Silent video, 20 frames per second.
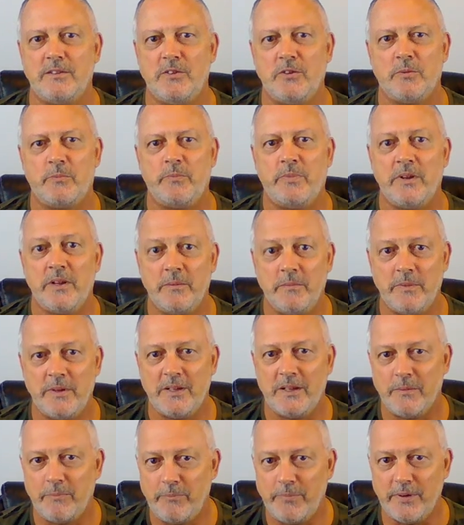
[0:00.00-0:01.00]
you're being
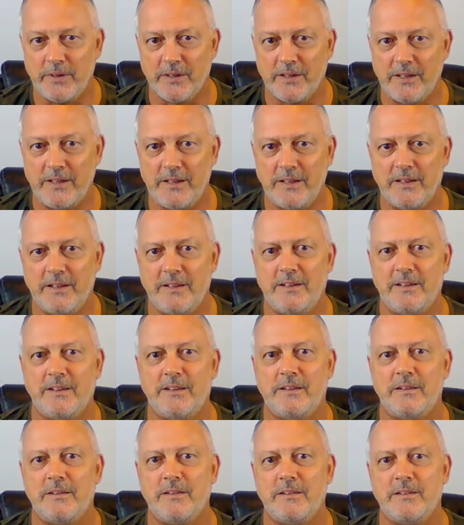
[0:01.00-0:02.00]
manipulated
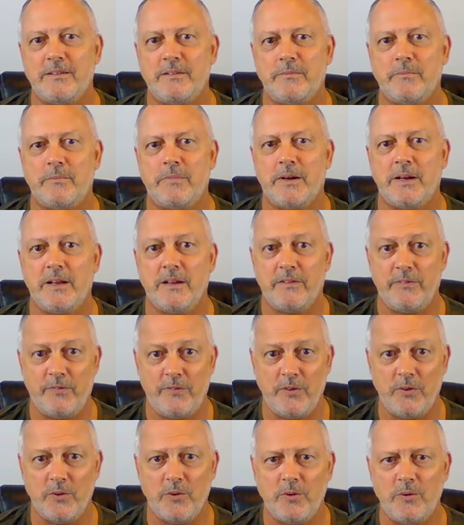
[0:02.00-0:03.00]
by a
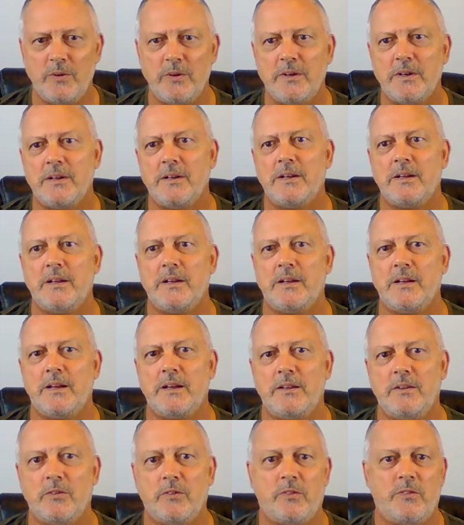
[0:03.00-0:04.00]
few
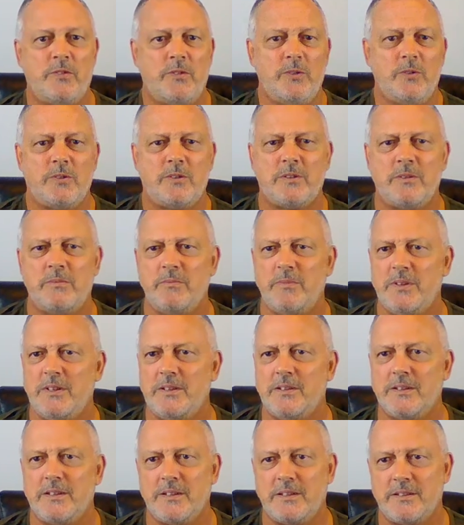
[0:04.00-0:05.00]
And those few can
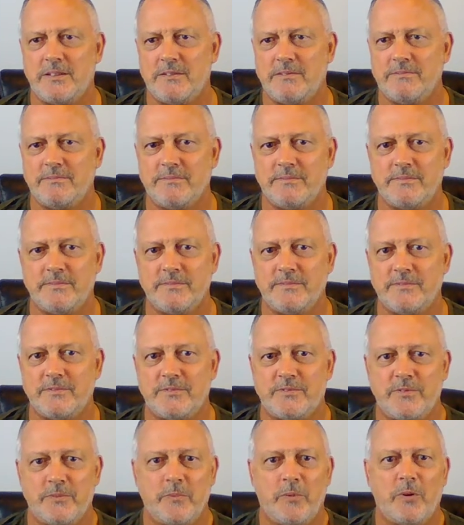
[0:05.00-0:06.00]
be like
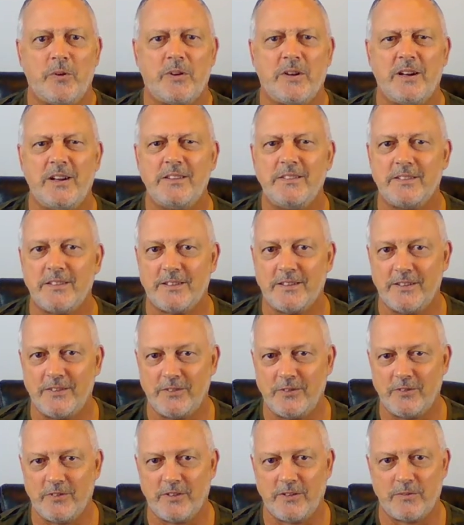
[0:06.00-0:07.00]
from all kinds of
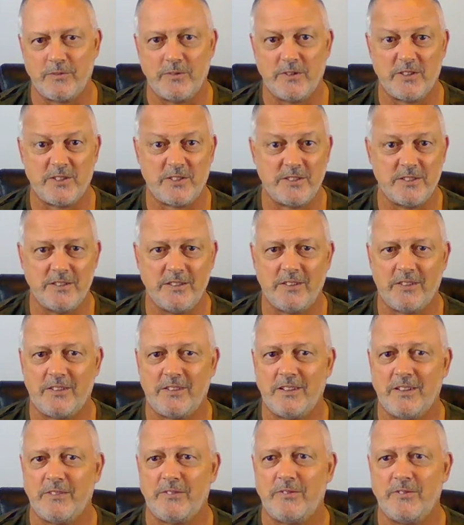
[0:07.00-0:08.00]
countries, like Russia and
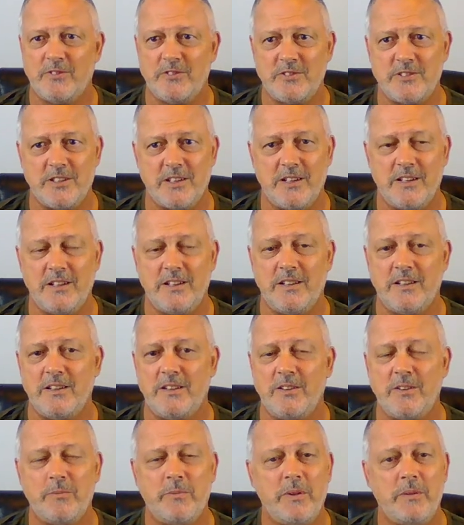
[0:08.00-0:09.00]
stuff, China.
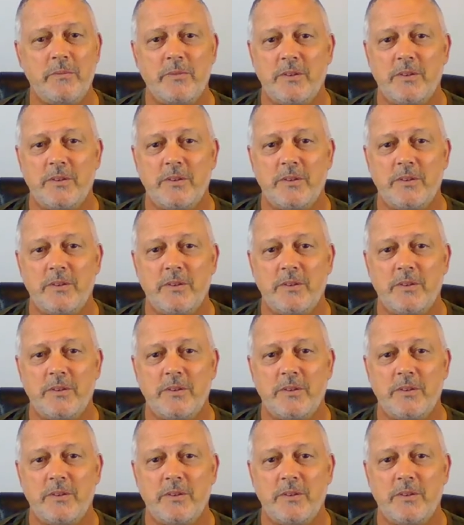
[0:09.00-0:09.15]
You'd be